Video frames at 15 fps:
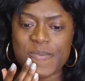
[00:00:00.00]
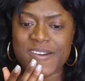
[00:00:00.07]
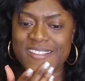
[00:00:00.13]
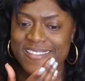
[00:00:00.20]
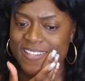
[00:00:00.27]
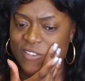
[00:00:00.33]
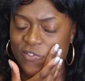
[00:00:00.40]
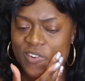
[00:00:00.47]
but
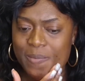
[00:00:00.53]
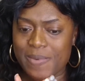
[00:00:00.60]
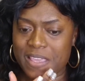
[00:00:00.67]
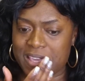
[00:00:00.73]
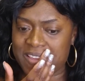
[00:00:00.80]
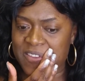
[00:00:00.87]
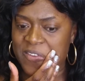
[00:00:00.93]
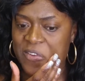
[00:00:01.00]
just for
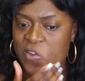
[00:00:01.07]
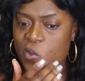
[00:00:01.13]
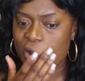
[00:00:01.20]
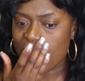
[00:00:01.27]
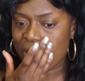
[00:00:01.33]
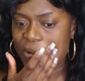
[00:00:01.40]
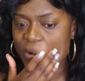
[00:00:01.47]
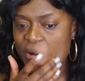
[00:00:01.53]
me,
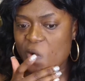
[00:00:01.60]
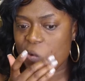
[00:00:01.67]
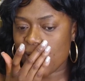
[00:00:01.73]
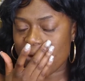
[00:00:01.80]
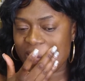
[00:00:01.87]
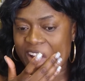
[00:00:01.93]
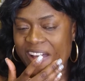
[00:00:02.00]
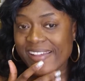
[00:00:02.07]

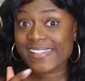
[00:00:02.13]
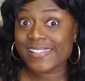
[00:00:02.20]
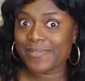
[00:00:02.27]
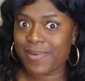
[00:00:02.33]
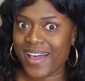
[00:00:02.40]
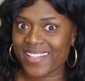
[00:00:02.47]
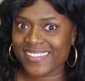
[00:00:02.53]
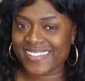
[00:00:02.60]
I
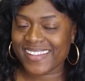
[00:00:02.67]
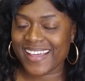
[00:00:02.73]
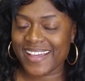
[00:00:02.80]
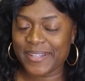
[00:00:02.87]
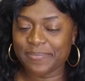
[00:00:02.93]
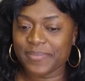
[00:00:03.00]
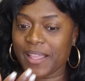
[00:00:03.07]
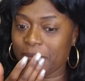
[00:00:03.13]
smile a
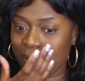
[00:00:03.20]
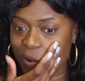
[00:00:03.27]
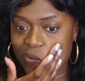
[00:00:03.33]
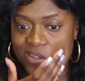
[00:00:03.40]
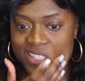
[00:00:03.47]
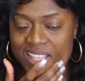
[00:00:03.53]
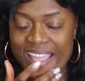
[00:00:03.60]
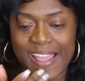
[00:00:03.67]
lot. I'm
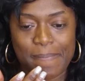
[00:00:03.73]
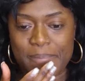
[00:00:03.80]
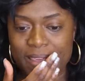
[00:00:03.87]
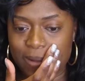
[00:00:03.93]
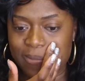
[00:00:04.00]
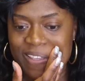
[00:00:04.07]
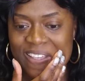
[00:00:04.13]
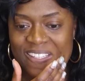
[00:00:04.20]
always happy,
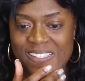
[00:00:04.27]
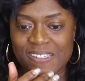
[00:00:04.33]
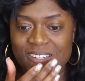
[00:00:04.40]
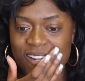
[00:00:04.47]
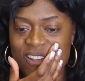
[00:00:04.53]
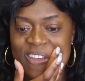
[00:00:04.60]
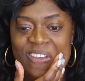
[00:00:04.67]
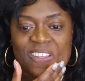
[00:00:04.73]
I'm guessing.
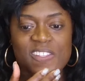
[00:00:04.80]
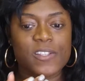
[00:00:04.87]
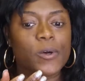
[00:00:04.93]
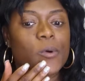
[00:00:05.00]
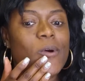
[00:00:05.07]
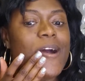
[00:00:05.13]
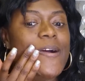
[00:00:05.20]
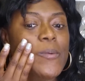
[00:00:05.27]

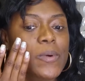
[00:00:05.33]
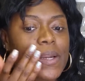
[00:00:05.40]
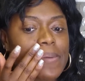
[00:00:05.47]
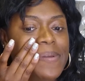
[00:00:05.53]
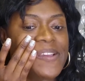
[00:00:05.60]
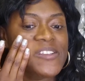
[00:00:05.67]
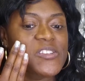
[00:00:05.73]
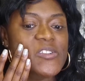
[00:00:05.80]
So I want to
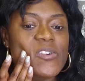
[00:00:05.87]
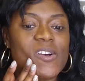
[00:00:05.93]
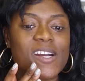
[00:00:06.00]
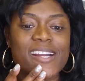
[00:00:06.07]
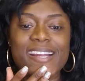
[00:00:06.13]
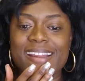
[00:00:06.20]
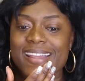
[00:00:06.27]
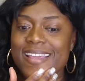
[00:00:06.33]
make
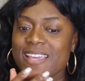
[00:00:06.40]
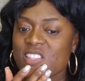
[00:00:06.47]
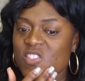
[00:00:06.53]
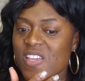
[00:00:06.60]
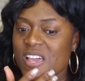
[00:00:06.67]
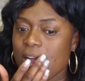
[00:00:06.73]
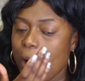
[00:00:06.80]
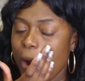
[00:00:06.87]
sure
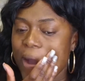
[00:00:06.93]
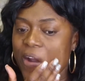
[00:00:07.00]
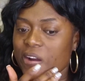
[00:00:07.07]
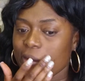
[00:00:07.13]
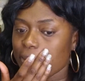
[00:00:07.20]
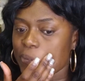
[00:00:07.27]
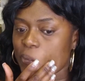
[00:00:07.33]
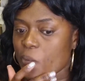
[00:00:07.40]
that I
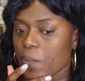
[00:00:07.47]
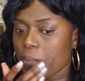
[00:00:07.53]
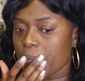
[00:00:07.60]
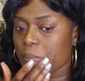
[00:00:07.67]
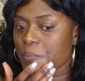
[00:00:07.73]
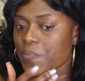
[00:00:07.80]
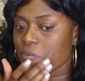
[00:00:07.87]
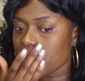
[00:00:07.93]

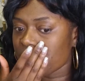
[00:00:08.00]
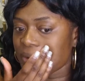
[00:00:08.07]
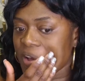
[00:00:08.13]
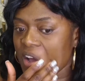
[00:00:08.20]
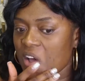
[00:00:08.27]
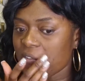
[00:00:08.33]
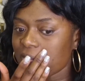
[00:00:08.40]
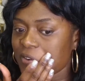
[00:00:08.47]

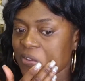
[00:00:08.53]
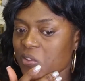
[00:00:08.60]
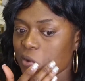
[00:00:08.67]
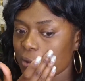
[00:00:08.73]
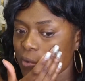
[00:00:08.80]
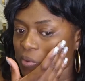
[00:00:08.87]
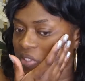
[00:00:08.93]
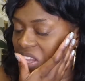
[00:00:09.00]
cover
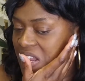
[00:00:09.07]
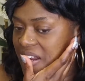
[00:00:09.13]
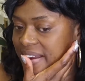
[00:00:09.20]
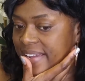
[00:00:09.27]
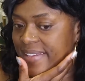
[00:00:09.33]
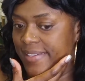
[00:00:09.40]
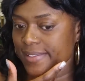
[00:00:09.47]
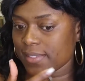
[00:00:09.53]
those
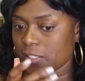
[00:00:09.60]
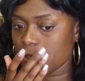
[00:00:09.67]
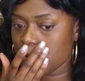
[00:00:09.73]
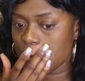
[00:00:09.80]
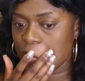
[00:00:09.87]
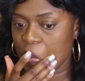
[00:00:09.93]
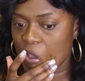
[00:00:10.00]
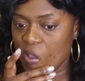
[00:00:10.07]
areas.
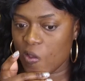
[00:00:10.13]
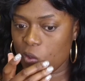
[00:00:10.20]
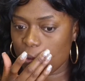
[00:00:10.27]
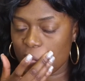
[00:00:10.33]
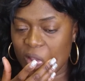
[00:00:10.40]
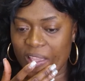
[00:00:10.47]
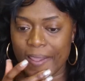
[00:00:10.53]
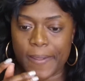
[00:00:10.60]

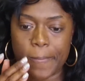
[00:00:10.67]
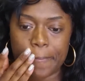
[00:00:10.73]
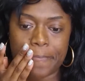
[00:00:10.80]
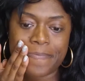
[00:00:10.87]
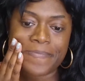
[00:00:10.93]
Okay?